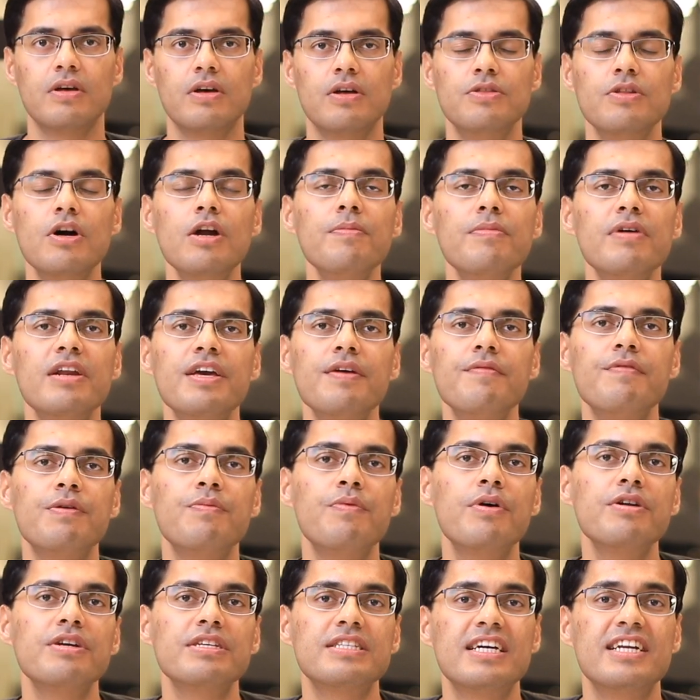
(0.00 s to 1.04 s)
Normally, we
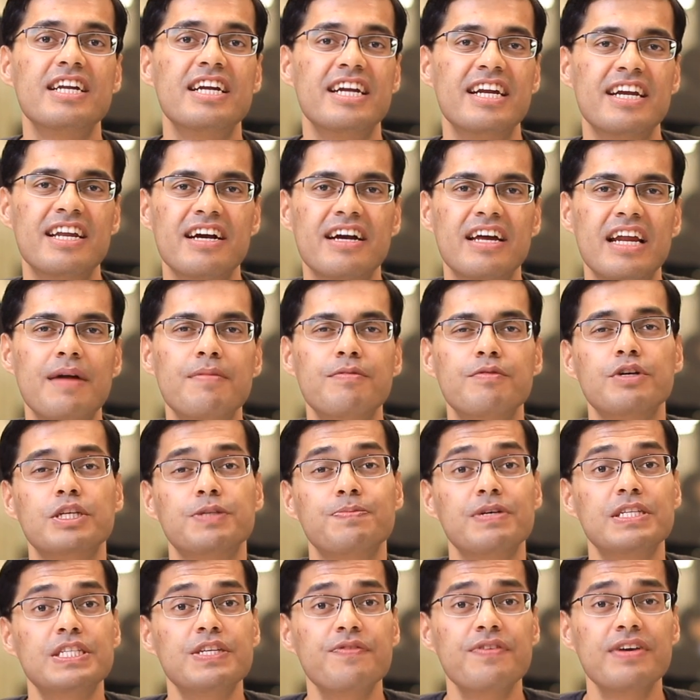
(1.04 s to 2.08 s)
want to send a datagram to a
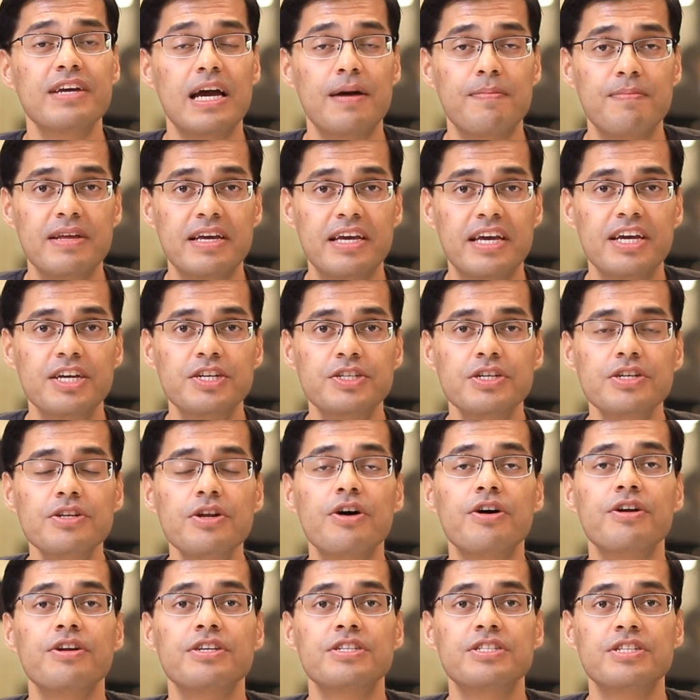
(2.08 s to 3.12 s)
specific application
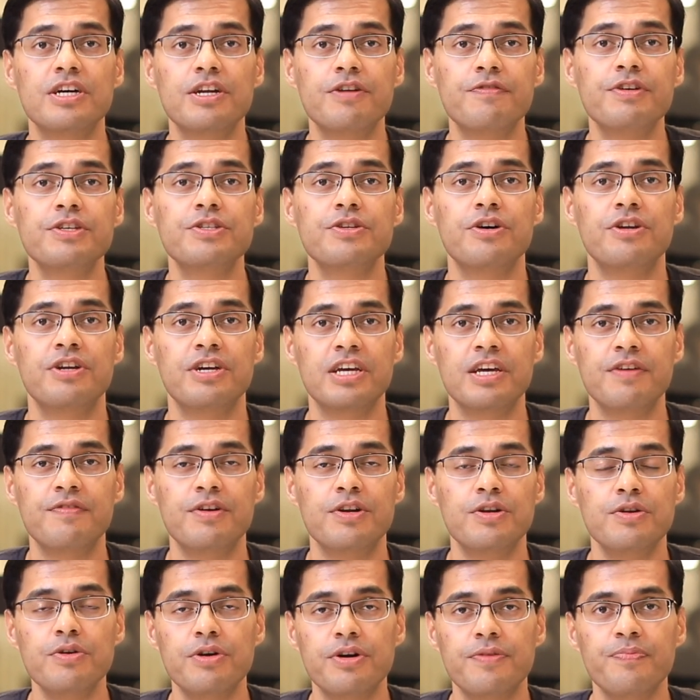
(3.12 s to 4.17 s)
or a service on a
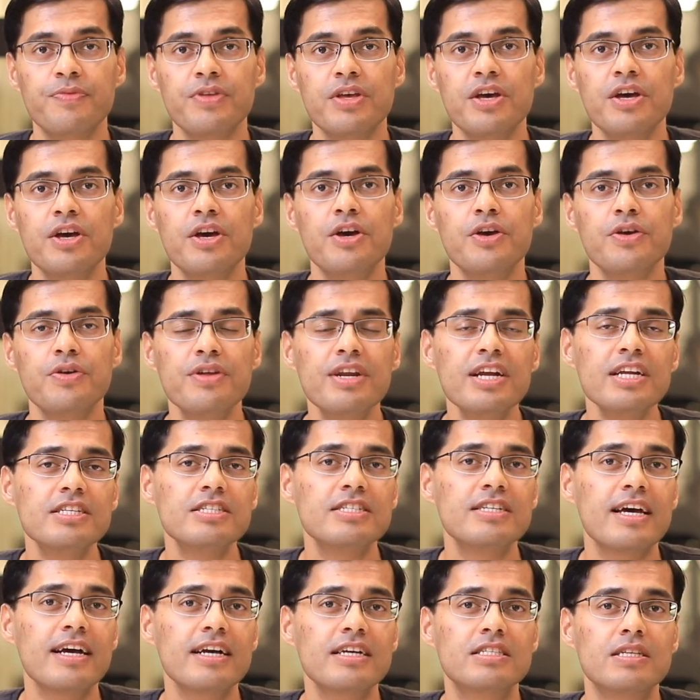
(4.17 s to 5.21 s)
given node.
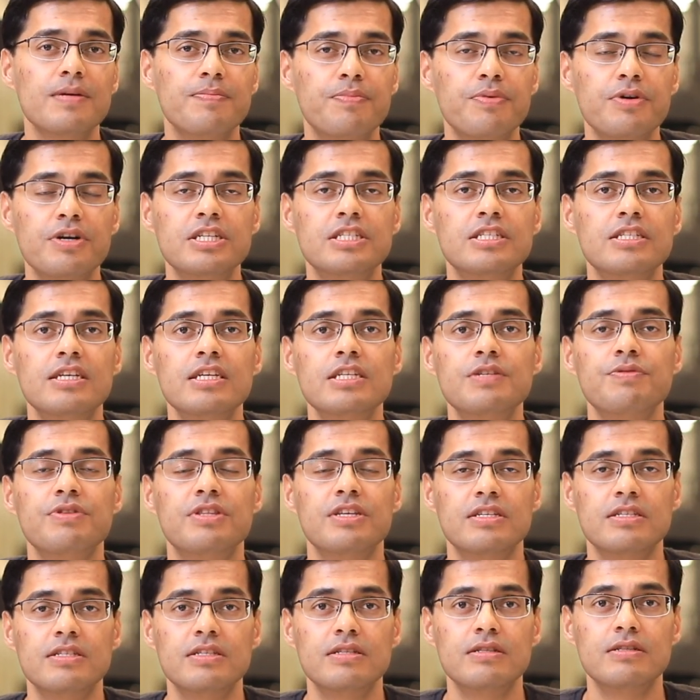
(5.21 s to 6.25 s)
UnetStack supports this
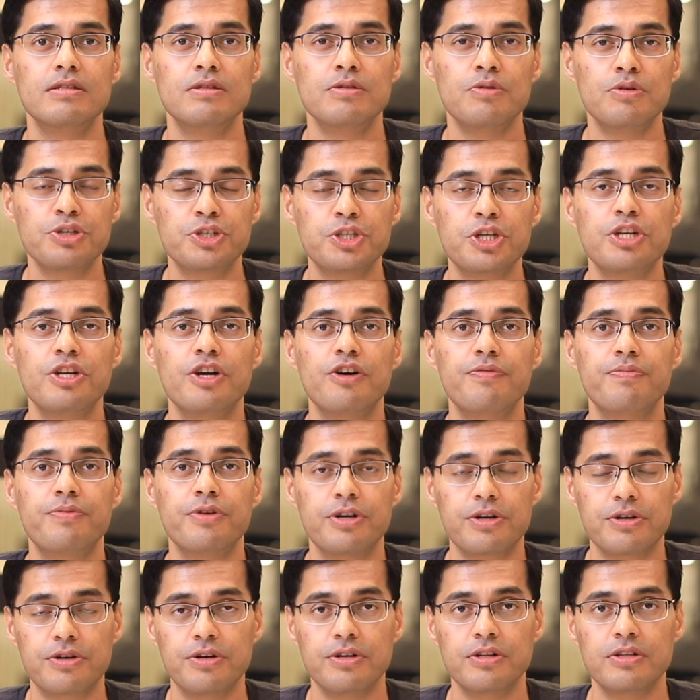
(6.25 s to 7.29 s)
with the notion of
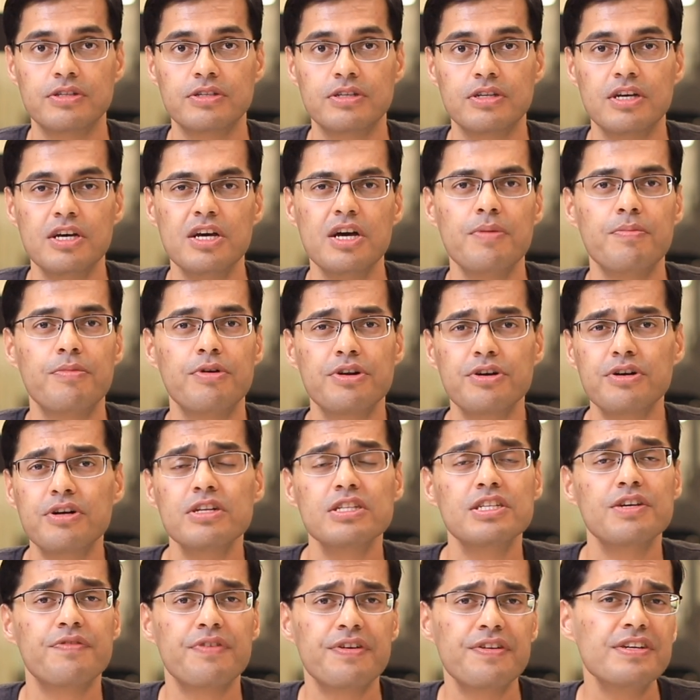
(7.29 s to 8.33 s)
protocols.
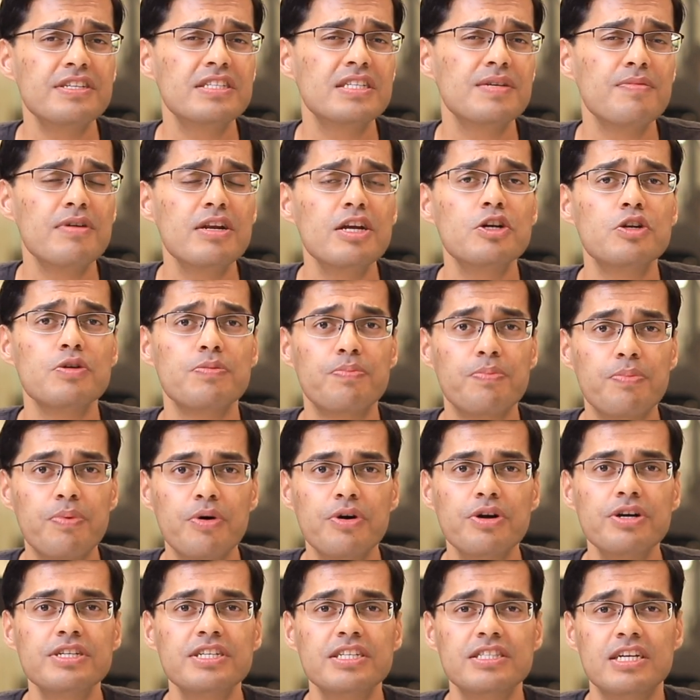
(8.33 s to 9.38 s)
Protocols are very similar to
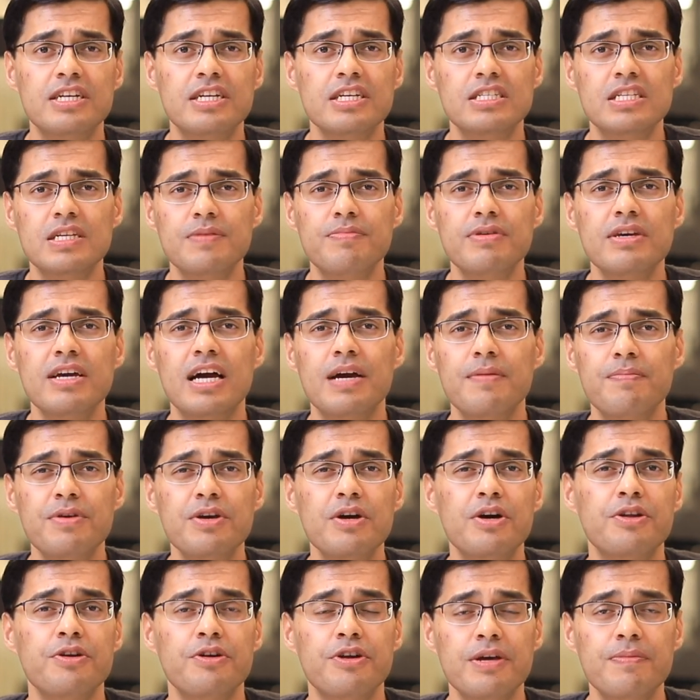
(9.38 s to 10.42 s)
ports in the
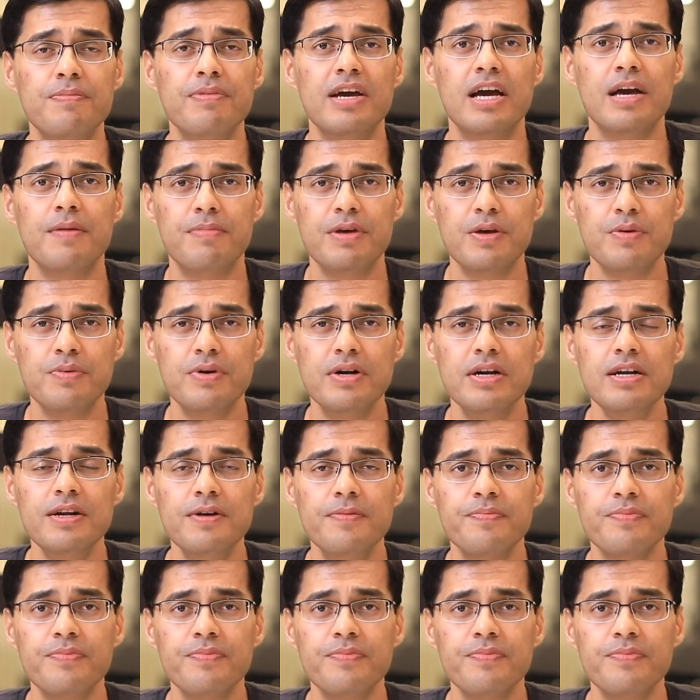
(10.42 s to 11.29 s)
TCP/IP or UDP/IP world.